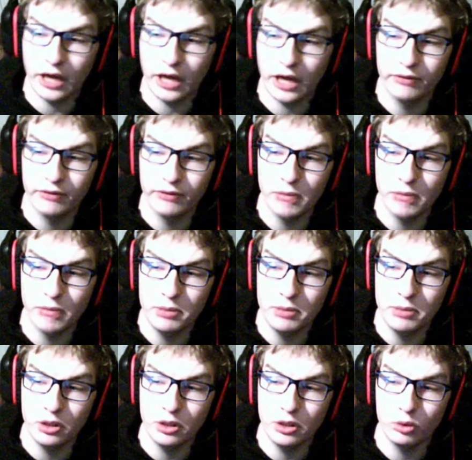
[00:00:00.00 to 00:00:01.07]
maybe
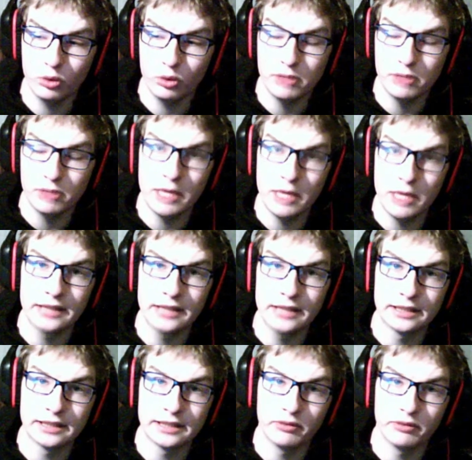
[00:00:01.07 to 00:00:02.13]
only made
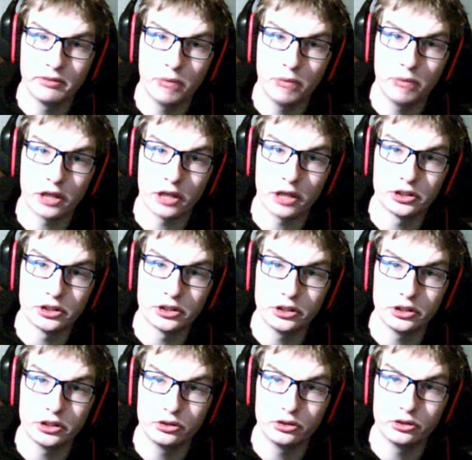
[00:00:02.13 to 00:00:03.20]
$7 in
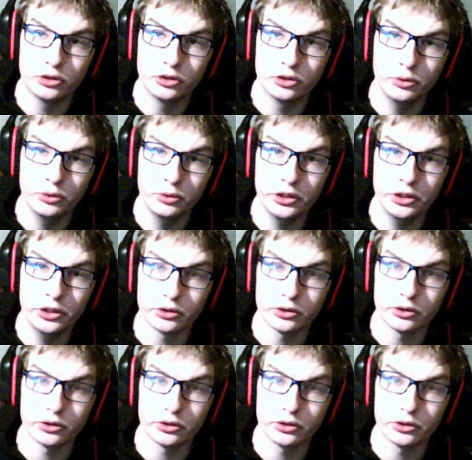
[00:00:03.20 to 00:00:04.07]
2 years.